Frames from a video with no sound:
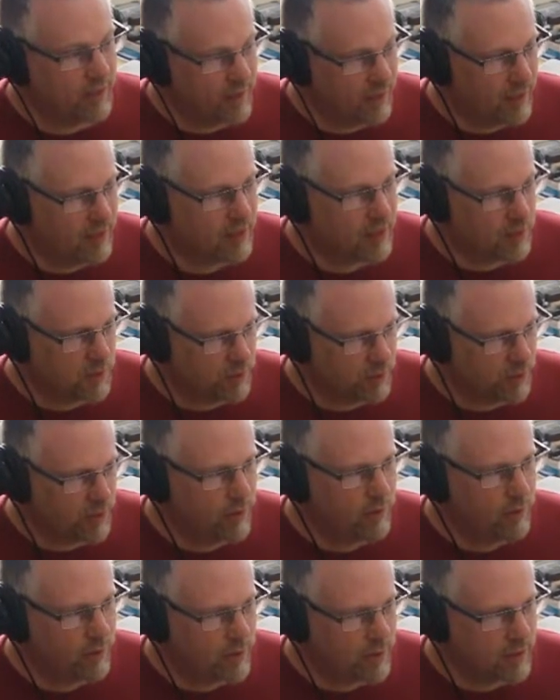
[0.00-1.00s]
this is pre
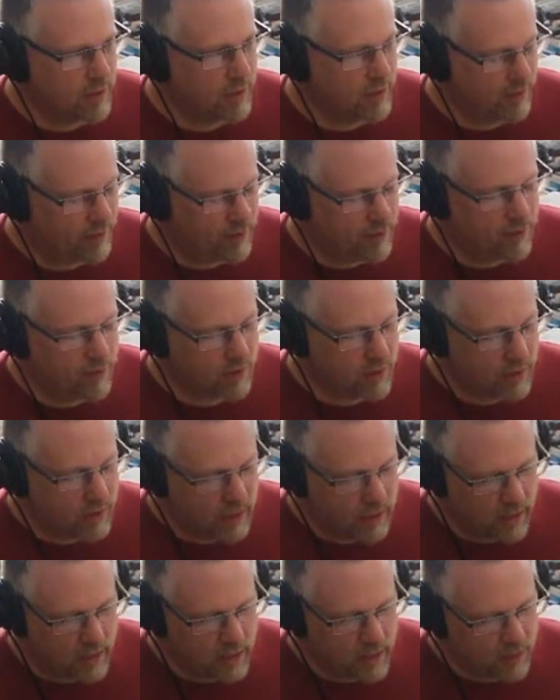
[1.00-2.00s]
Windows 90. This was,
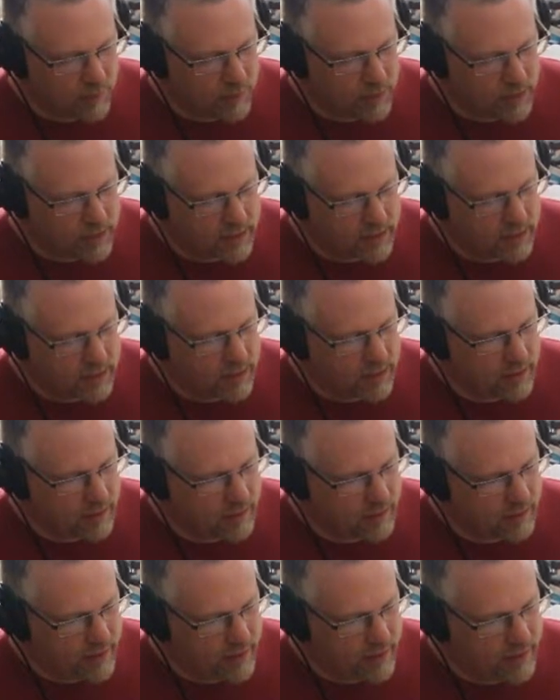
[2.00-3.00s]
but
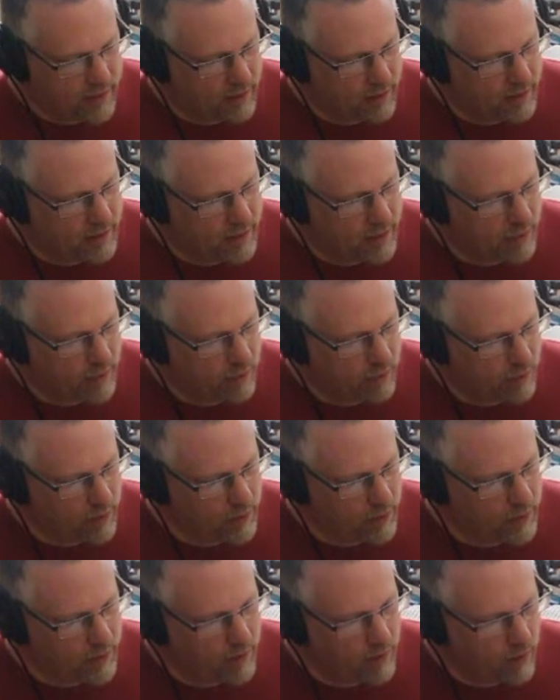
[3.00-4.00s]
they
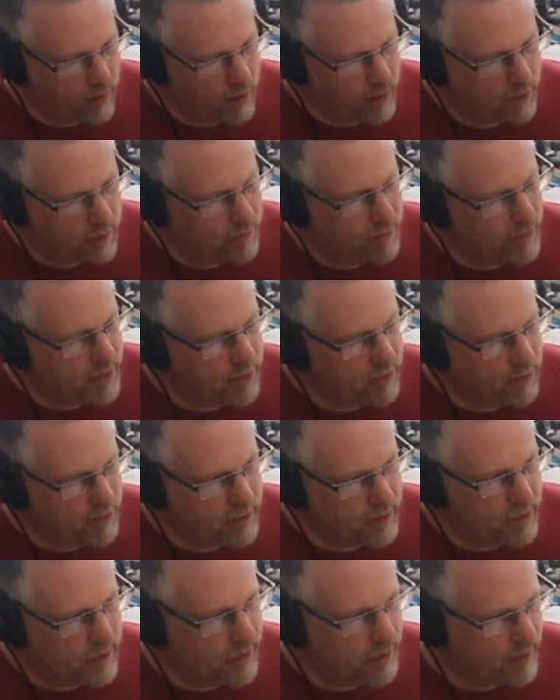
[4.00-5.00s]
really went big with
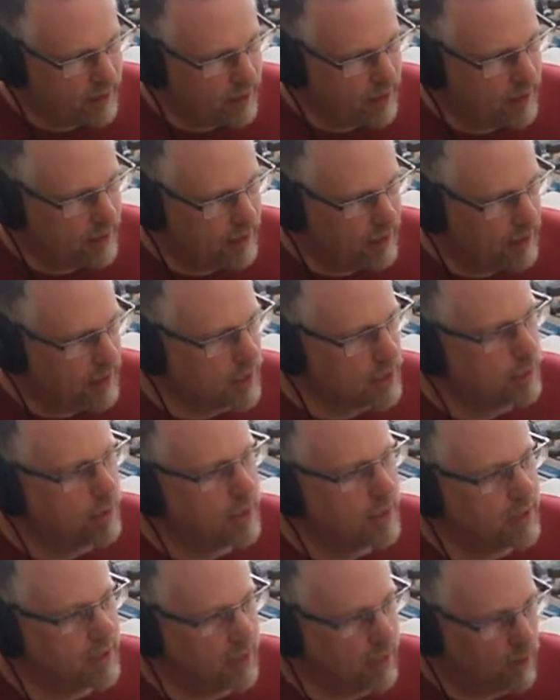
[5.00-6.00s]
the 8080. That's when
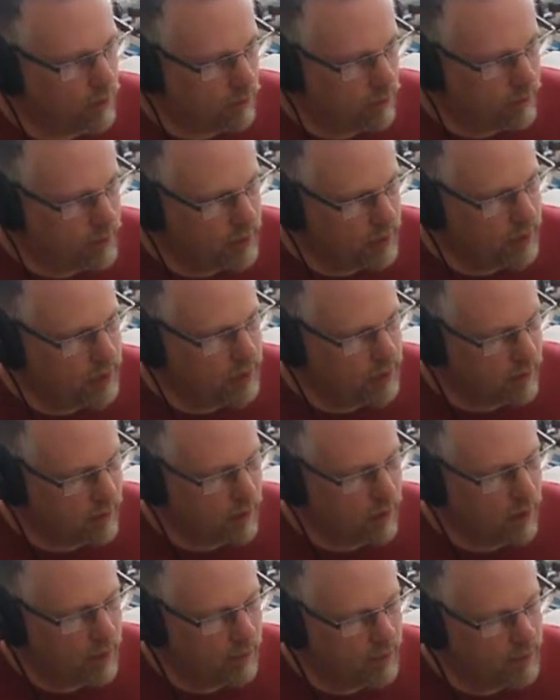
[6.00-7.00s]
Intel really took
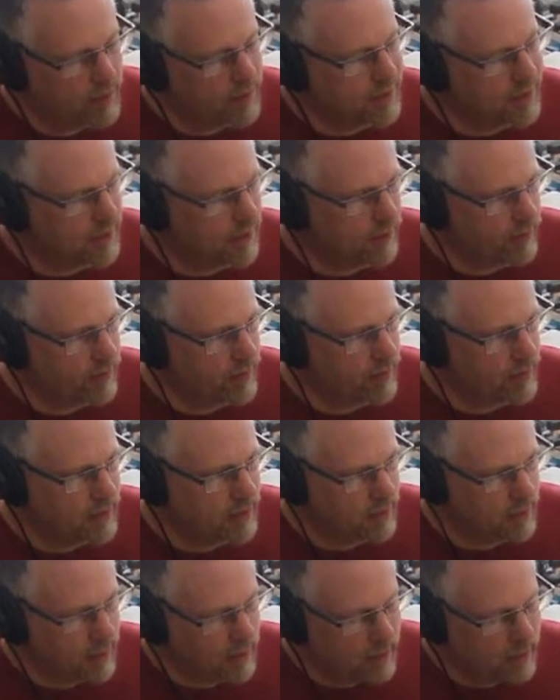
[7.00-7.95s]
off in the 70s.